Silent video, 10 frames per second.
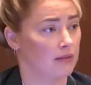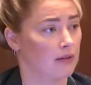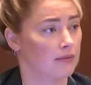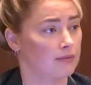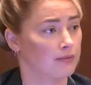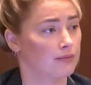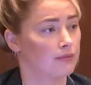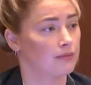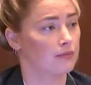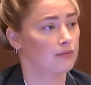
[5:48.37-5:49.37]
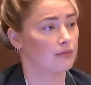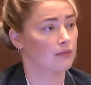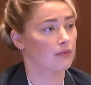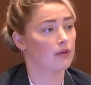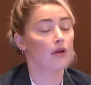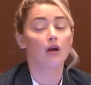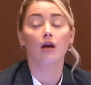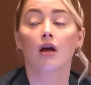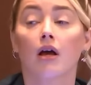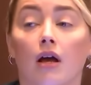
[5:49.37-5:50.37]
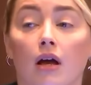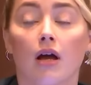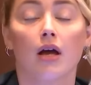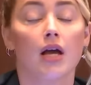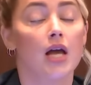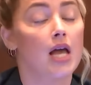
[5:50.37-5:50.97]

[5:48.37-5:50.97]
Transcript: You were texting him incessantly. Isn't that correct, Miz Heard?